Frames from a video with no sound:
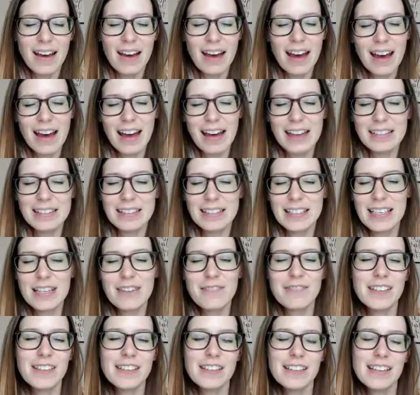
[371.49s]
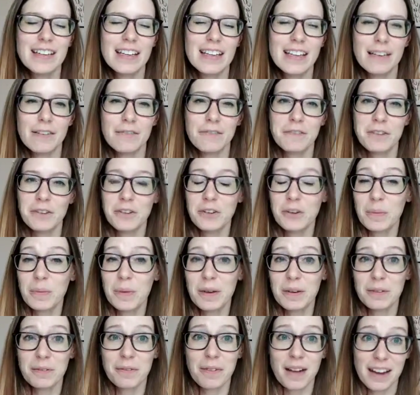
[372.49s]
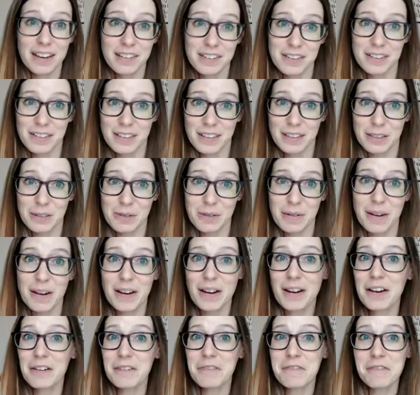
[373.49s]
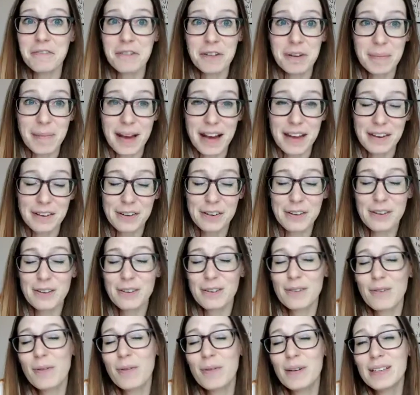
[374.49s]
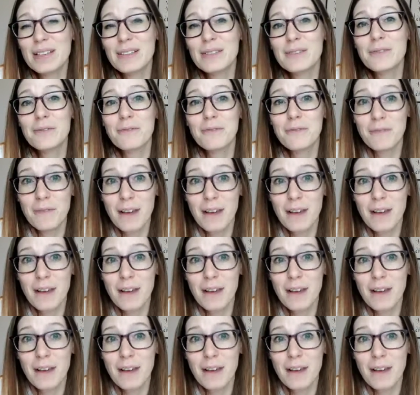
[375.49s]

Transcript: and even if you're a better writer than you are a formatter you can always